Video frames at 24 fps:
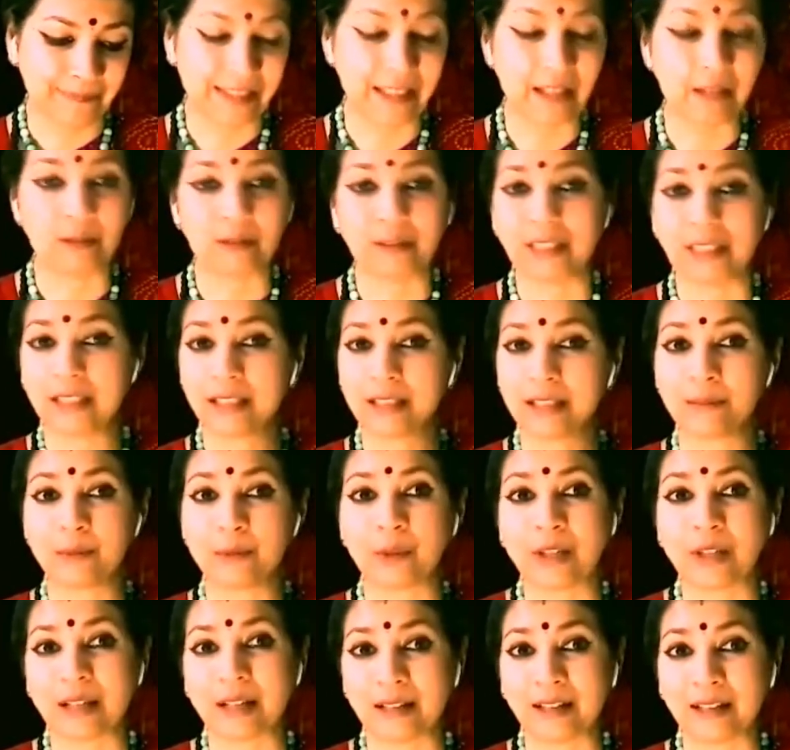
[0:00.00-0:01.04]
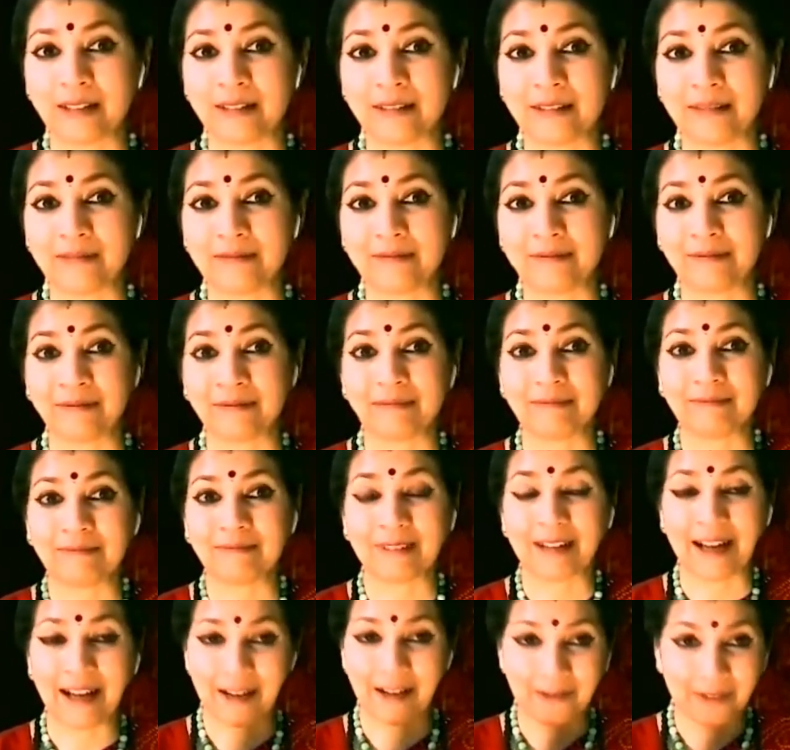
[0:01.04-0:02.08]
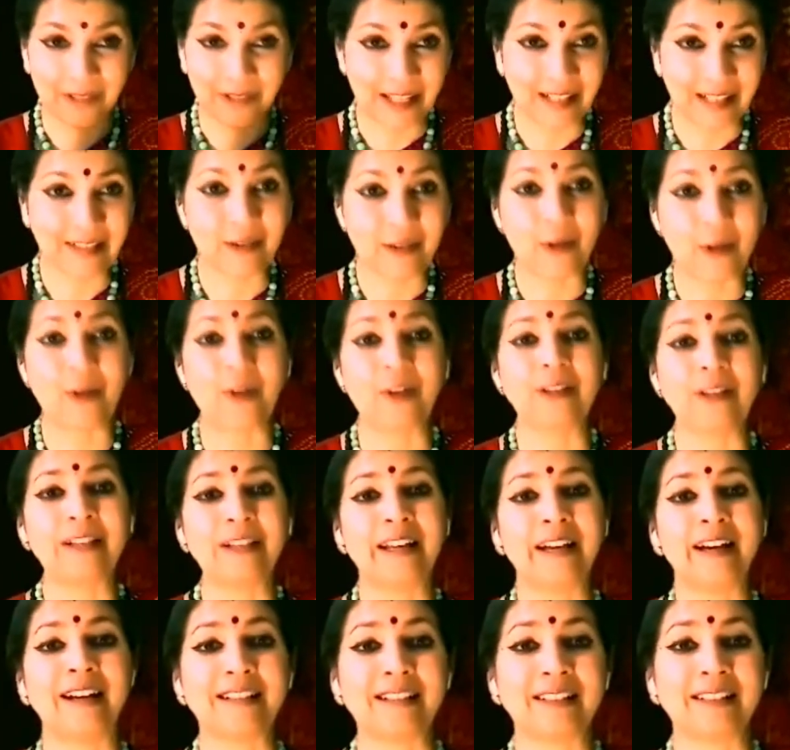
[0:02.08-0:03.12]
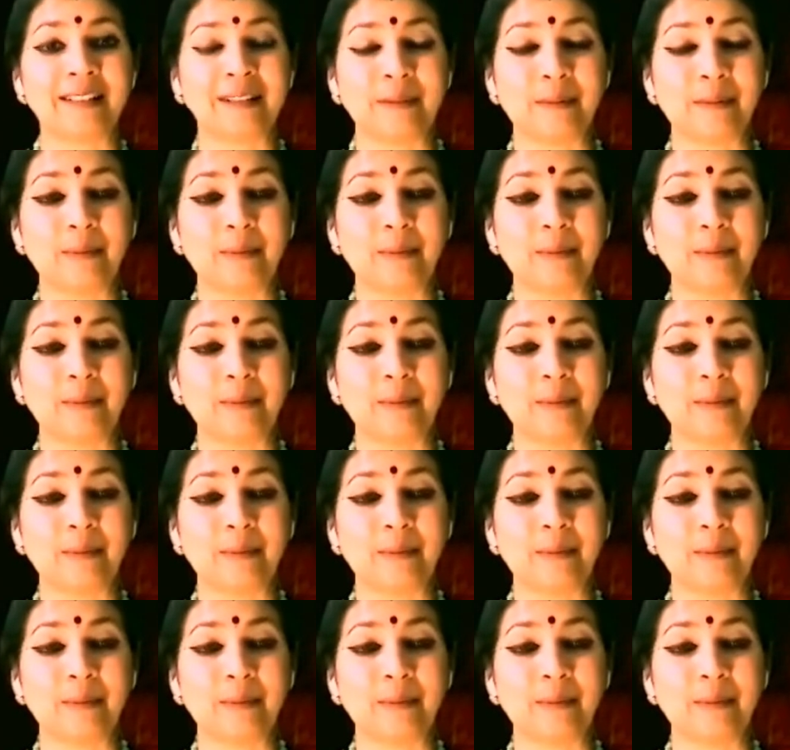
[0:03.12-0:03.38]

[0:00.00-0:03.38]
Now Dashamukha, having all that